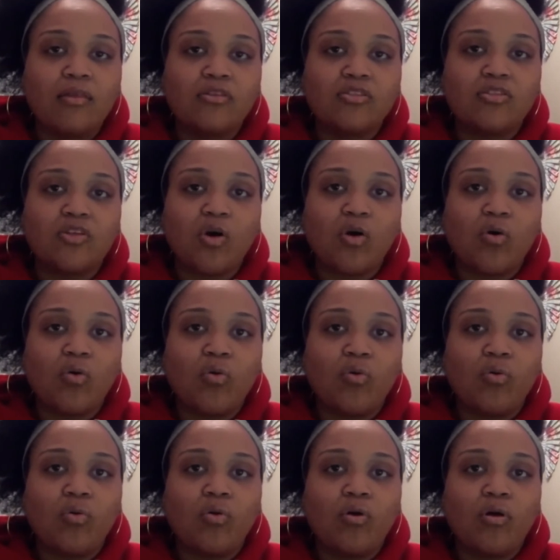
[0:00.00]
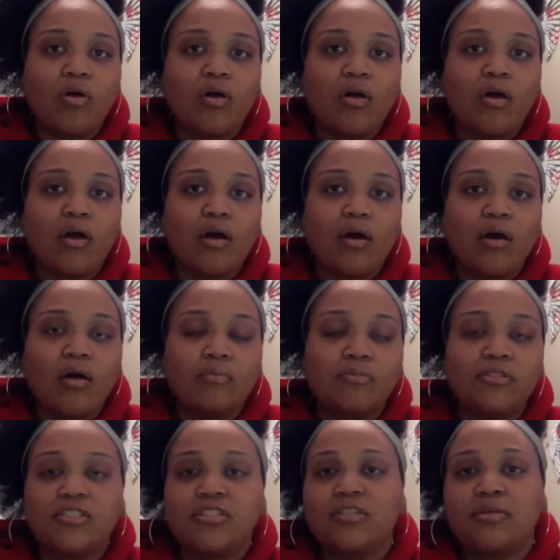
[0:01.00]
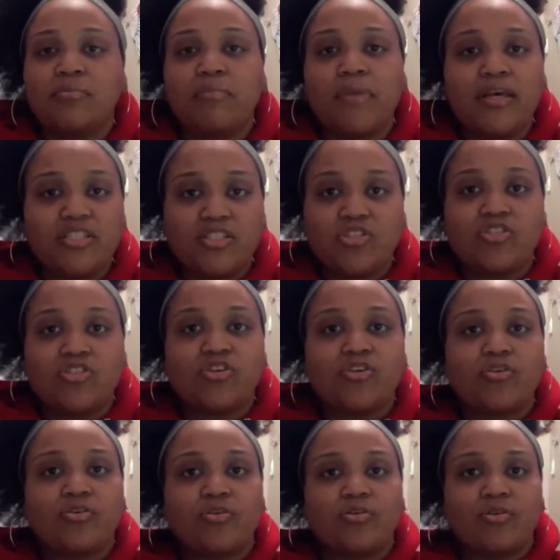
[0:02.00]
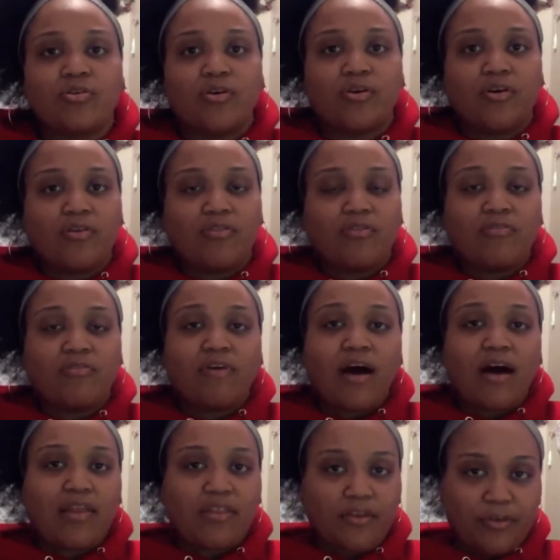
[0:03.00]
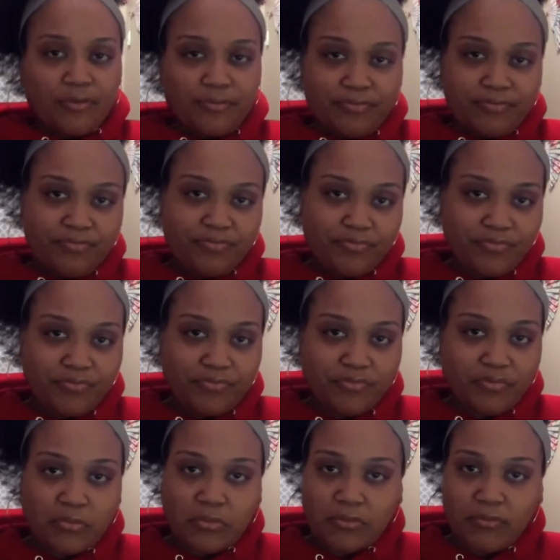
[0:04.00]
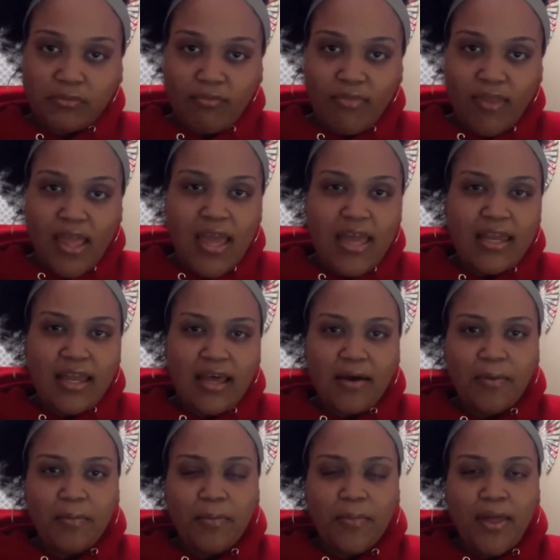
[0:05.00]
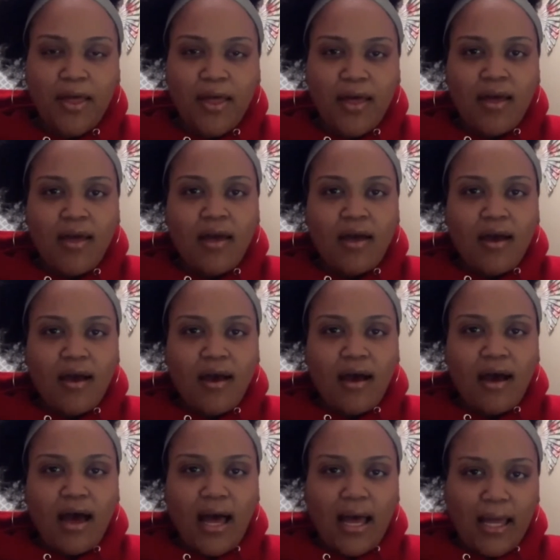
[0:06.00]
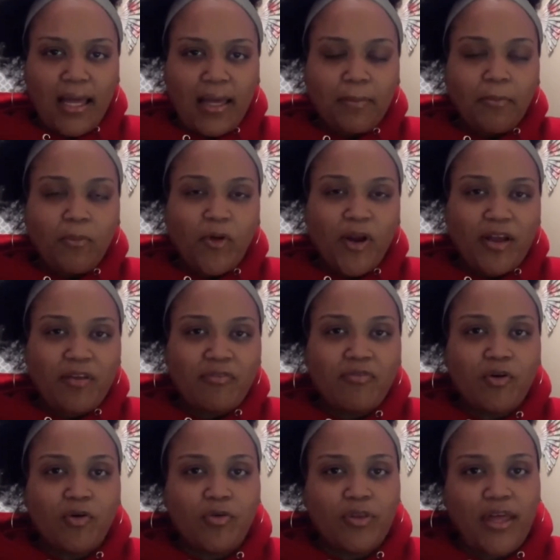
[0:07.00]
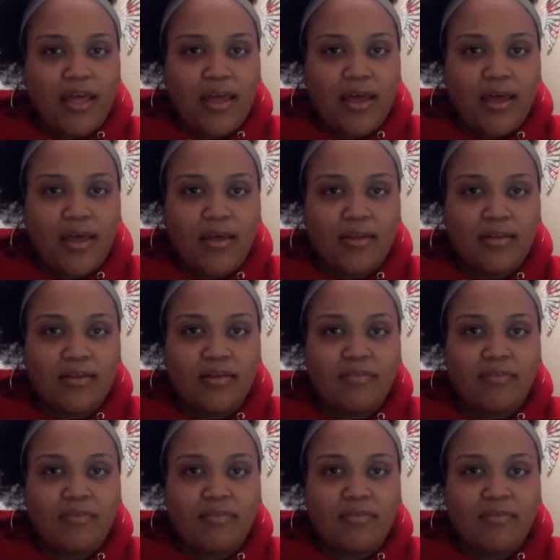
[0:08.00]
So I'm just a messenger of the Father, and I am grateful that the